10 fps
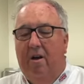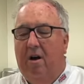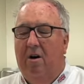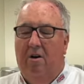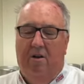
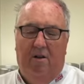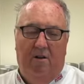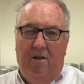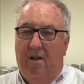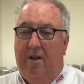
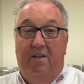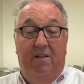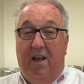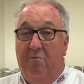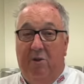oh, it
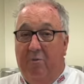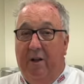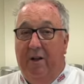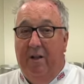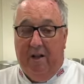doesn't get much
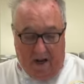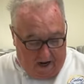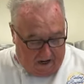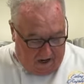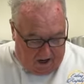better than
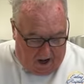that.